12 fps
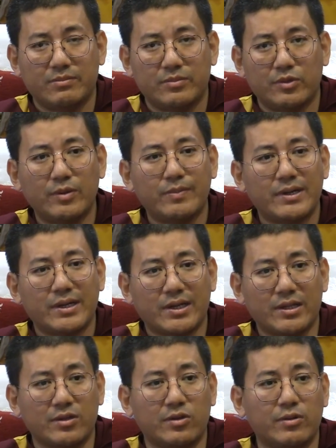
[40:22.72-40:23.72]
Nobody
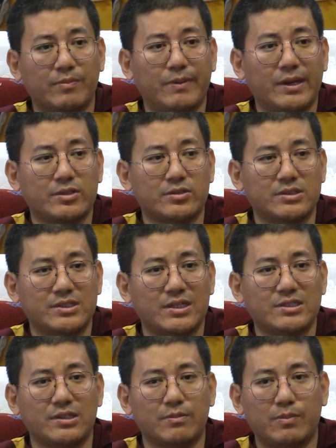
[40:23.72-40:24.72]
can go back to
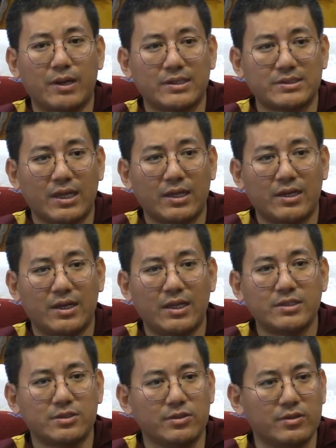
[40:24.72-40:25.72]
change the past
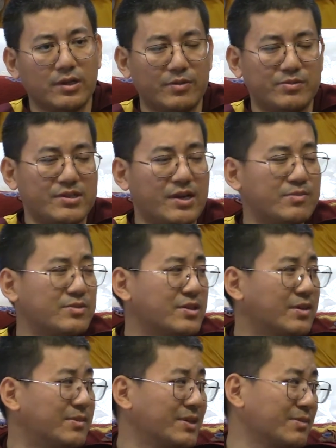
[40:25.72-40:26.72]
unless you have time
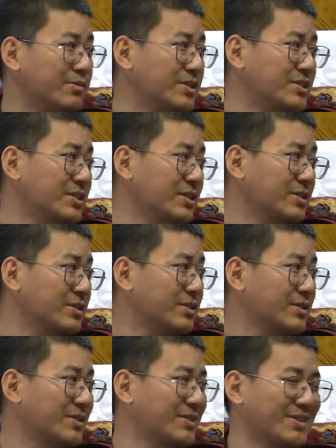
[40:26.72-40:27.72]
traveling machine.
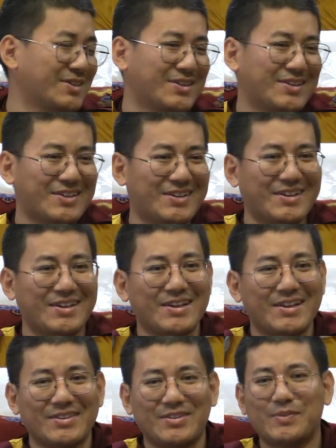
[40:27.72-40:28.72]

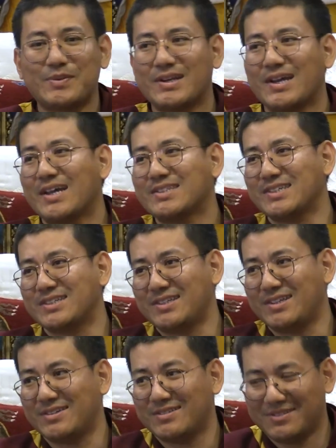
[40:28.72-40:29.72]
Nobody has it.
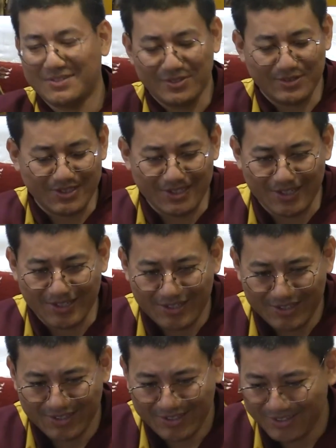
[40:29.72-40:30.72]
Okay.
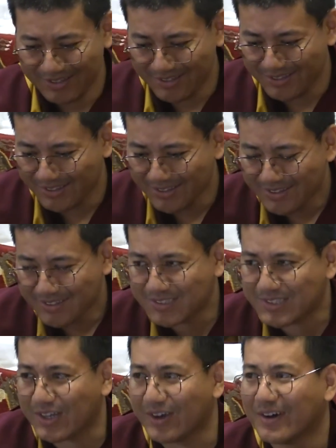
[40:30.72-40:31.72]

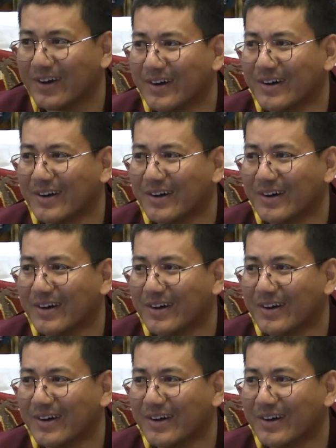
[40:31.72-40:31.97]
so